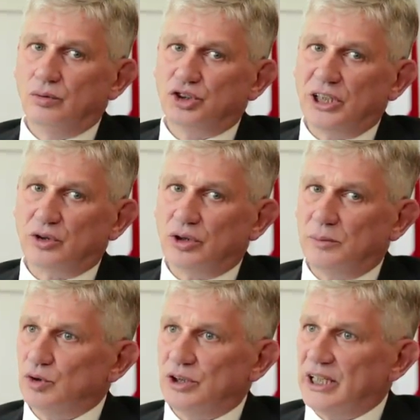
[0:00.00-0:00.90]

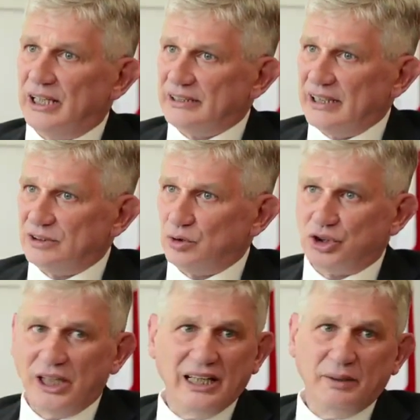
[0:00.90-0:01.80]
the
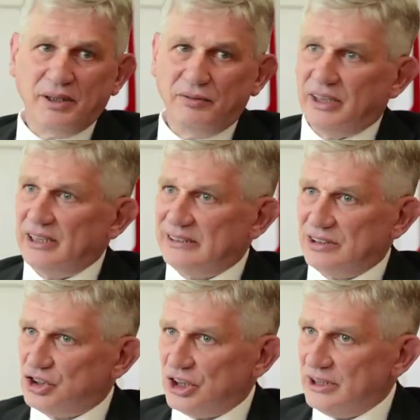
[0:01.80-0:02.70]
presence of a high
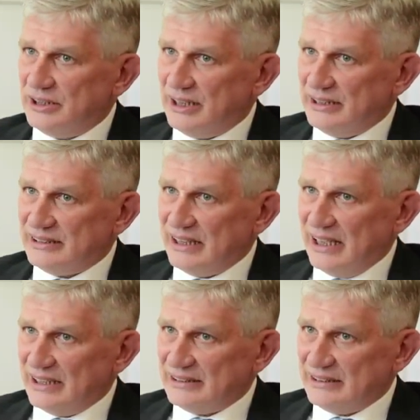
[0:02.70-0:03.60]
number of
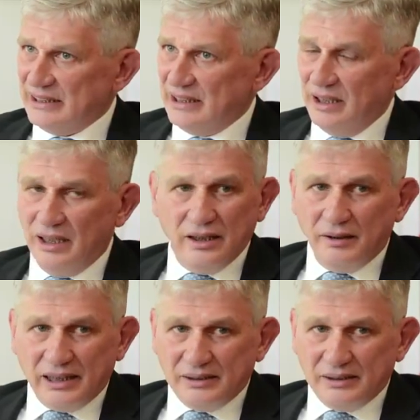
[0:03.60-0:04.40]
mixed school